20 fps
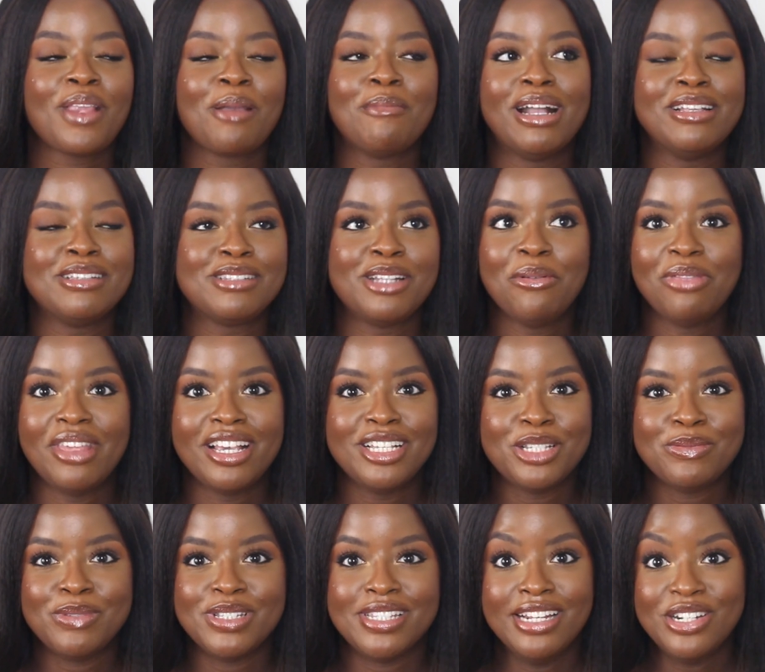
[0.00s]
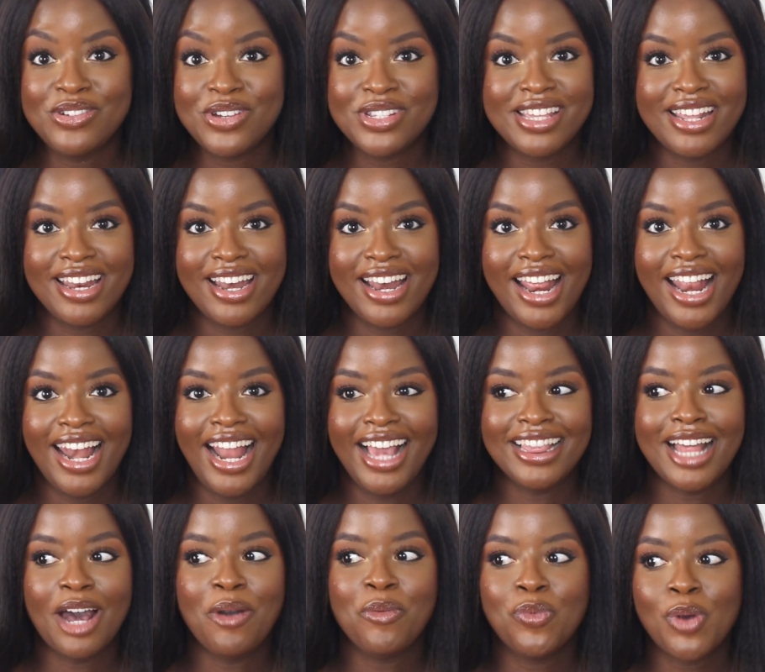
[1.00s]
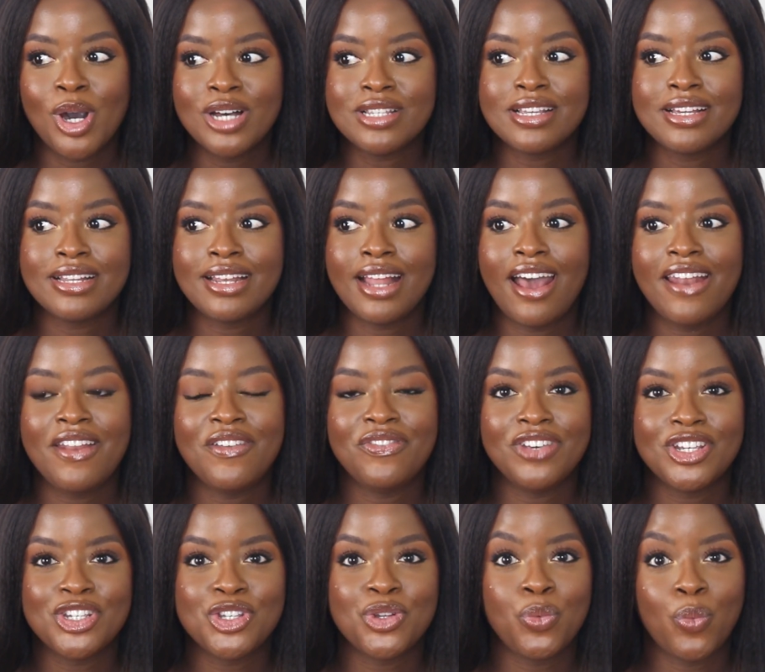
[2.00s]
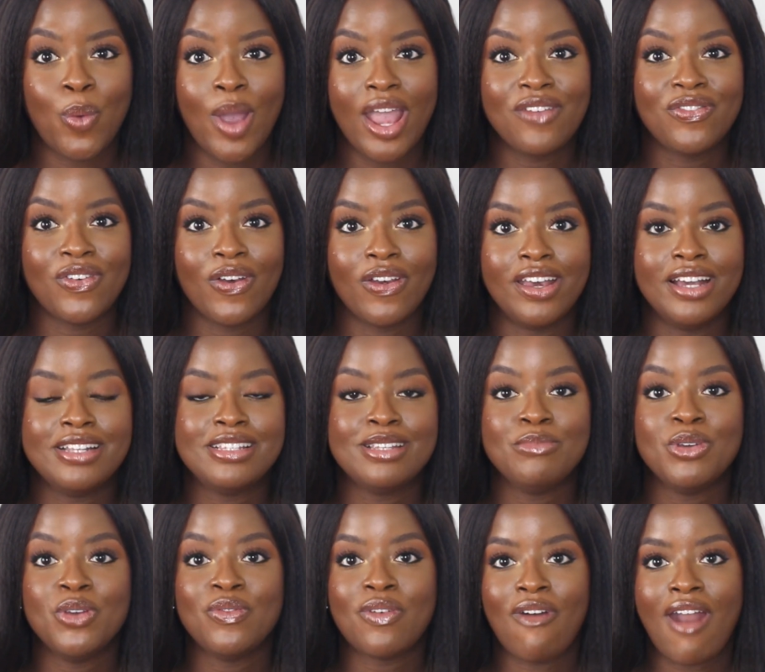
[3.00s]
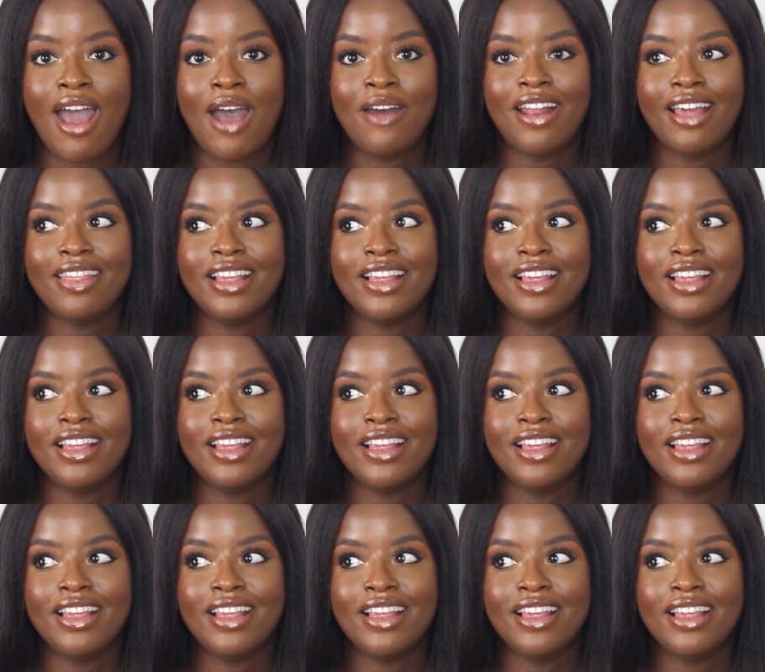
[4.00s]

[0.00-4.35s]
But I just don't think she was interested in it. Like, that wasn't an efficient way for her to move around.